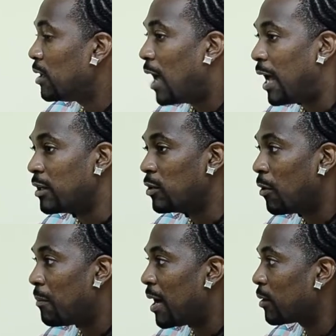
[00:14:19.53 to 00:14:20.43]
and don't
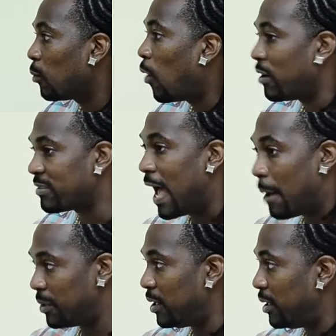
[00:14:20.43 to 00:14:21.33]
matter what's
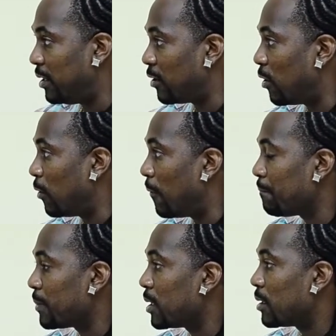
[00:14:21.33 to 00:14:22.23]
happening in the crowd,
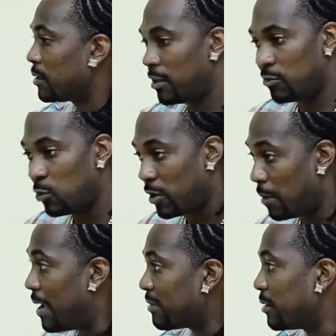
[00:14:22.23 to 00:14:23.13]
just do your
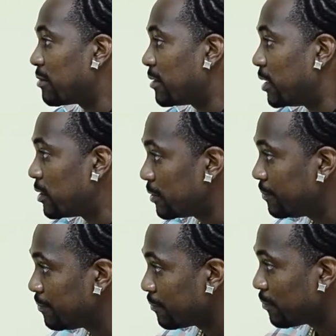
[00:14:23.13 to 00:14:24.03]
best upstage.
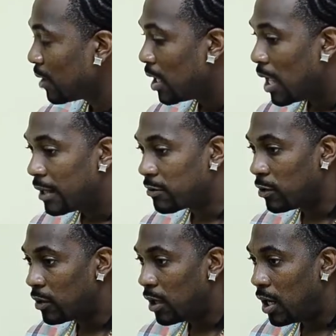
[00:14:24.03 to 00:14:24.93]

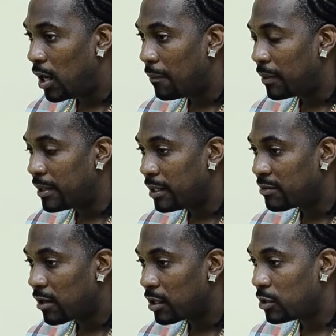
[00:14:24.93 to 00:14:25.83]
So then I
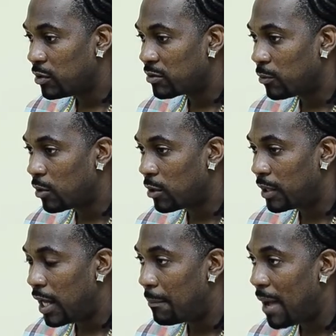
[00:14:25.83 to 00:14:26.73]
started doing some work with
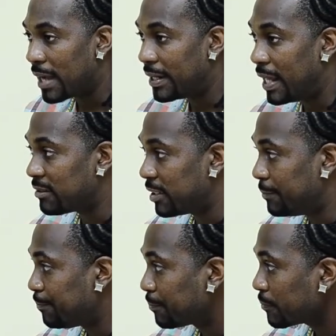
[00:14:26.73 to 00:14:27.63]
Bacchanal time.
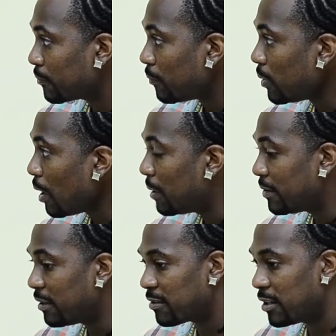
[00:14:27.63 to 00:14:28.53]
But
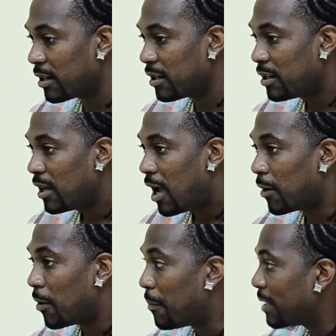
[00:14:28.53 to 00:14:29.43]
this year I
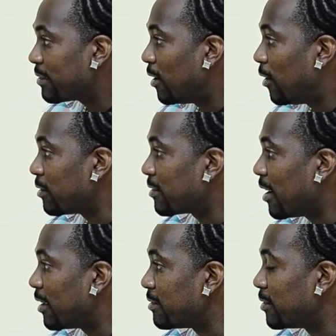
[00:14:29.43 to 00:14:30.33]
gone back to All
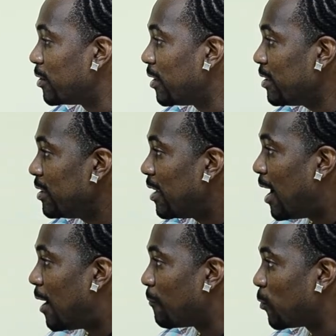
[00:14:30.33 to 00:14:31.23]
Stars, you know,
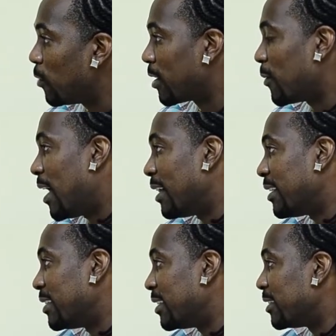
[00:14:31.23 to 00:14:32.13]
working with
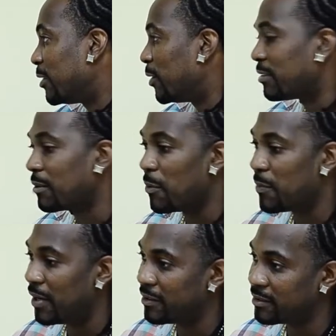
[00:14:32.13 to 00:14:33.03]
Elena, doing some
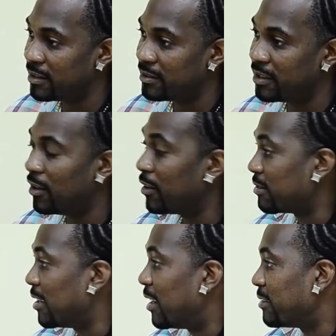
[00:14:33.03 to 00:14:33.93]
appearances in All
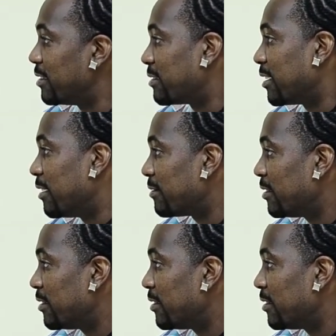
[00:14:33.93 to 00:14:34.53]
Stars and stuff.